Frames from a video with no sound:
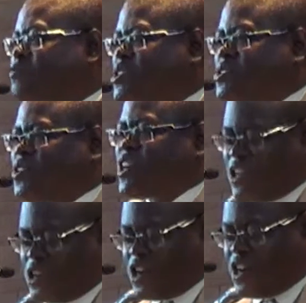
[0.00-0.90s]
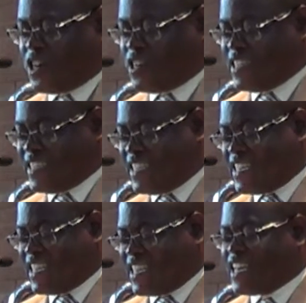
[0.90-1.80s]
But only God
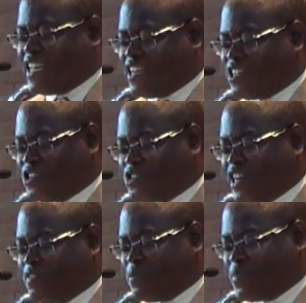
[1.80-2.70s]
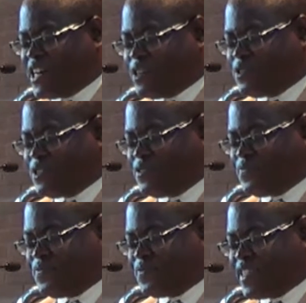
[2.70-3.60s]
can drive them out.
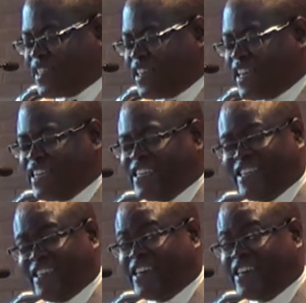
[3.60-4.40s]
And He